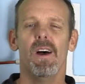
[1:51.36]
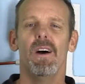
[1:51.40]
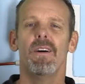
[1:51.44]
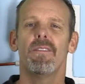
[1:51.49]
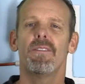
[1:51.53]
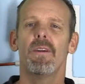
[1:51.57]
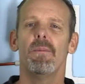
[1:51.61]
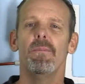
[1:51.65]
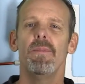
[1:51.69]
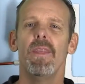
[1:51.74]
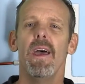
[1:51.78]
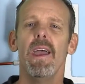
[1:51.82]

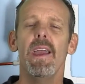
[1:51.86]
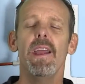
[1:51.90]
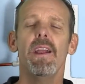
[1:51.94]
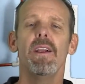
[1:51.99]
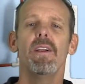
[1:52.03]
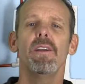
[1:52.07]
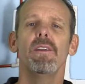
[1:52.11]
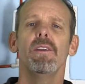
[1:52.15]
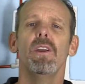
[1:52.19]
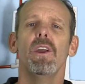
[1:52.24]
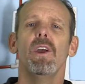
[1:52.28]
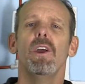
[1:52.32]
From
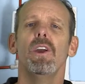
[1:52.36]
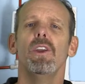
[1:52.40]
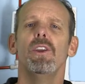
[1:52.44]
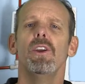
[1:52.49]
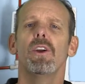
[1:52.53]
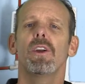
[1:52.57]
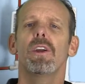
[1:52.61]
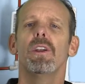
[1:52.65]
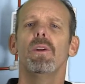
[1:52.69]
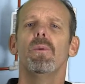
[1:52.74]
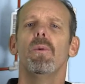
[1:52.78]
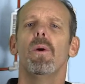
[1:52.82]
there,
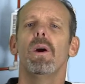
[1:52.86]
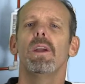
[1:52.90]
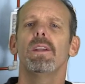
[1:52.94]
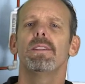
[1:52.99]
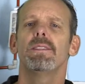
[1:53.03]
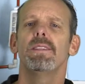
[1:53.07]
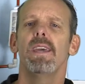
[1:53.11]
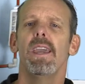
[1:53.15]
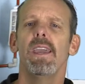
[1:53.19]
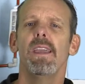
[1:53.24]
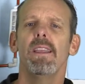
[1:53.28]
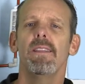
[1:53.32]
you're going to want
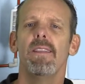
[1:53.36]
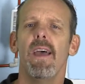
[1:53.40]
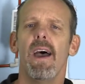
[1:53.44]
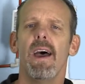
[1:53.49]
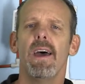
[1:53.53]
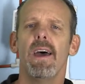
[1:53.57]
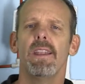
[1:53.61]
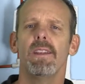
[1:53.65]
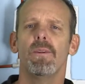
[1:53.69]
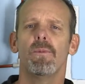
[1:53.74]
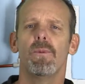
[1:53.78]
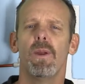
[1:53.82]
to take
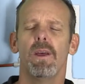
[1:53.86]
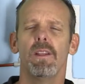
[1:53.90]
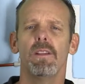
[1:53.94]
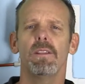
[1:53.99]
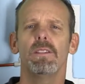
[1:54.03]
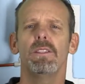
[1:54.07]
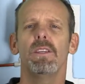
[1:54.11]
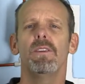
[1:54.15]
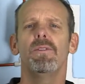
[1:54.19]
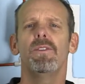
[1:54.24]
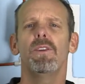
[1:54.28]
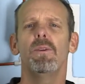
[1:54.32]
that
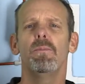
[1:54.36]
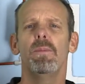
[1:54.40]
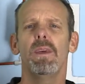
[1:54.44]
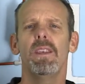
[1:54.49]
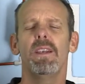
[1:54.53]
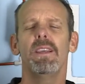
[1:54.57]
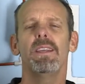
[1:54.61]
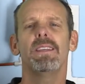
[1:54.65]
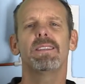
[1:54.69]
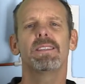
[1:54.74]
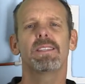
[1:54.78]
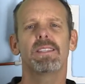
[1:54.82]
relative
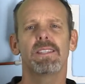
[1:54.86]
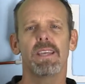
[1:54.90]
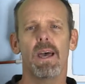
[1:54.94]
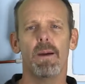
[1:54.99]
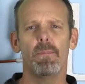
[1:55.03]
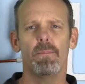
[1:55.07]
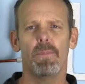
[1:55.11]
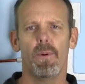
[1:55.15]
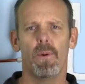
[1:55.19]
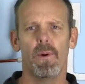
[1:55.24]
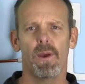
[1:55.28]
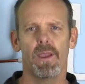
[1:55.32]
humidity
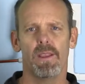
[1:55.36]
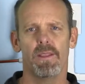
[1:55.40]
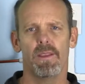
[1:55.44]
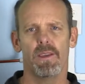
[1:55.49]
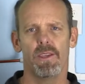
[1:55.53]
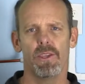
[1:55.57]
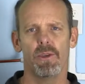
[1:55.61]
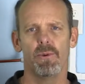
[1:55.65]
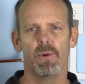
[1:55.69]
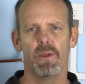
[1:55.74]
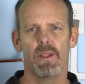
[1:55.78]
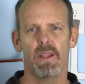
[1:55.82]
set point that
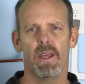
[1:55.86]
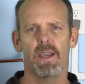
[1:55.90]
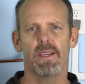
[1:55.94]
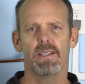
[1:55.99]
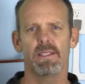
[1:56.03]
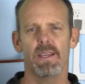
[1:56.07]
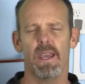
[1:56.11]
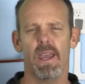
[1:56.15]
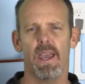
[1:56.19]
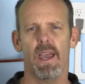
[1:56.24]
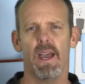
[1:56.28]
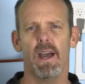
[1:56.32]
you would like
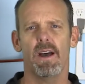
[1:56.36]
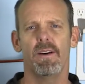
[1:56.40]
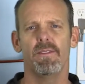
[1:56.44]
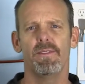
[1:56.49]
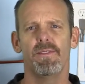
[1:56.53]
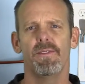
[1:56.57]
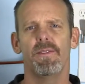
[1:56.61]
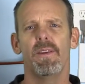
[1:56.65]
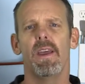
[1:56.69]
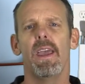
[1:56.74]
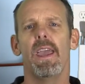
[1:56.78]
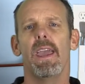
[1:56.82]
to have
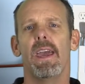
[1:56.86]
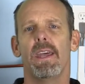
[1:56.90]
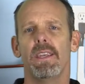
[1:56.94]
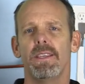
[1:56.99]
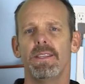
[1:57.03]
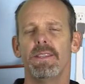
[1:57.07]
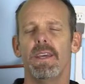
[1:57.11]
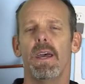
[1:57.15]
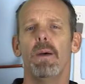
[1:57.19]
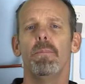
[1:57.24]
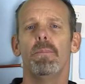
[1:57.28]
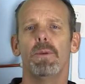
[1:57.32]
and
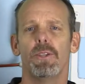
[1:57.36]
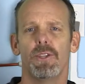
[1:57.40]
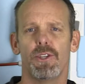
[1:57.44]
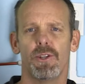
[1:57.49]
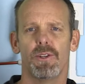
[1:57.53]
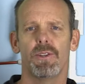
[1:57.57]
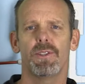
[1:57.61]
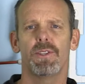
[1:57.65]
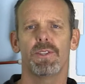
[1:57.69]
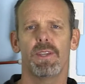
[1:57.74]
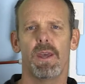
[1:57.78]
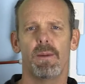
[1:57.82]

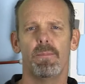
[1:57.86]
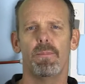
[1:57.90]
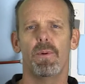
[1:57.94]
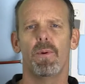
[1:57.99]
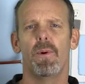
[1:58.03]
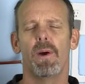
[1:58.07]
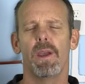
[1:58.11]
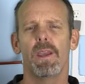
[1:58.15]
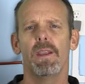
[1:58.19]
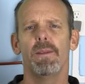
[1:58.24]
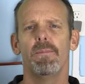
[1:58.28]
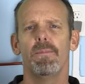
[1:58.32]
temperature set
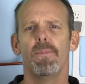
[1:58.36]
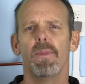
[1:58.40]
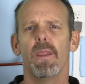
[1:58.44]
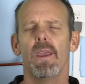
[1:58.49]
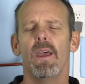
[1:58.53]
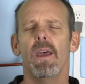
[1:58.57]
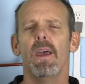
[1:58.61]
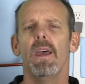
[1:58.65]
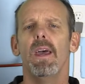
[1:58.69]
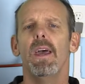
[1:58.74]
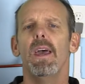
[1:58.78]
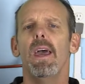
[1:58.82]
point
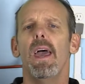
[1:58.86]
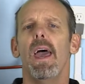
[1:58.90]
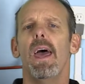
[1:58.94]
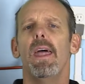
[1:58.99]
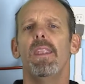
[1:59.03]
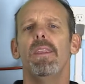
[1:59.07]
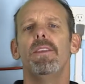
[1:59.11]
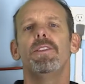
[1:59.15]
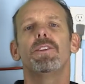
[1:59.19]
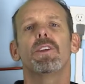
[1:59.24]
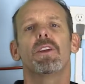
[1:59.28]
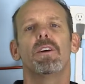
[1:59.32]

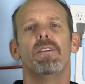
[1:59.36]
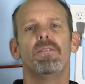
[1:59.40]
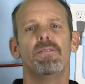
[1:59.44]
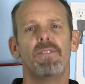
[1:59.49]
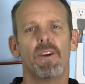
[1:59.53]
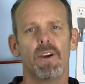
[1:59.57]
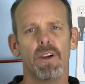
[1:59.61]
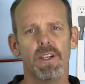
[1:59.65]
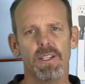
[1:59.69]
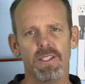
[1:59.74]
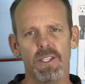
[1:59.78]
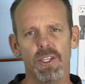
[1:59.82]
and
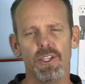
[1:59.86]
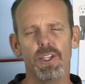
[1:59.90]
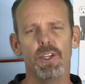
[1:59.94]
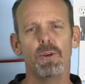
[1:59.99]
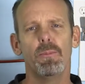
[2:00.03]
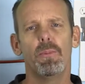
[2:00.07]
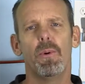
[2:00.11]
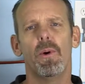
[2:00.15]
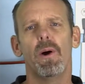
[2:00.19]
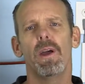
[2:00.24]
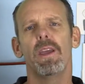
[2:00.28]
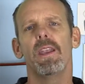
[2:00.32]
convert it to dew
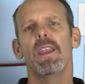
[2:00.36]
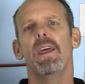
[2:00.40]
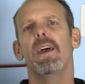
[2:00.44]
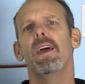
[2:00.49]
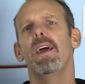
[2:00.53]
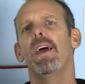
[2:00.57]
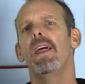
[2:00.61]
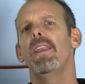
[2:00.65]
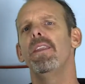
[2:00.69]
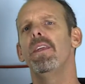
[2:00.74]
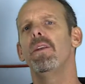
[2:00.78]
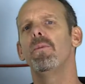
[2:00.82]
point,
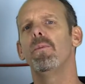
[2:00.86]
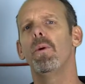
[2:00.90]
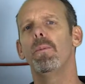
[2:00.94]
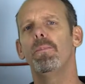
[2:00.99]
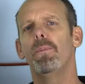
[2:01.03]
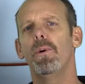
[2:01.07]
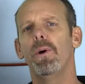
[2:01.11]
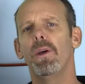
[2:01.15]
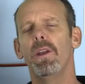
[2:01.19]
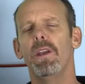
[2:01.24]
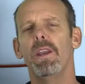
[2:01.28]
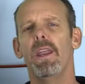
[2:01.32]
and then we'll
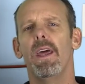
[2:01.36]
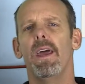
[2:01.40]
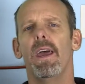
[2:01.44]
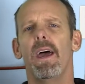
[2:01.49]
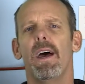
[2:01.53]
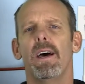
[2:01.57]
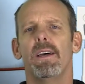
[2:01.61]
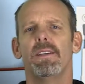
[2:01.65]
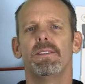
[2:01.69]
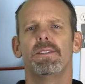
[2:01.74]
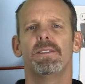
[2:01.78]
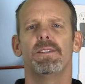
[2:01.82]
put it
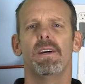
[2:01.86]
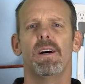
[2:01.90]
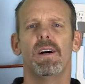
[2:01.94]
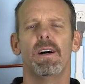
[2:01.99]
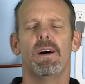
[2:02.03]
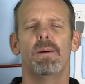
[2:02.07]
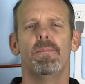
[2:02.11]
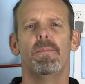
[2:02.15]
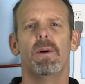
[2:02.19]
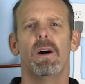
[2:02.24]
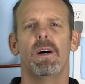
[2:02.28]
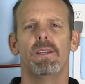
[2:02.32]
as
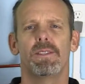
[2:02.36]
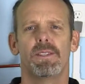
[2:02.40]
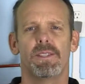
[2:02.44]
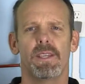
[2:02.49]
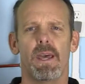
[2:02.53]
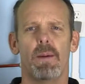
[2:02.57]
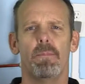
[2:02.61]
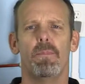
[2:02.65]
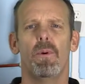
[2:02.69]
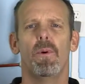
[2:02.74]
a set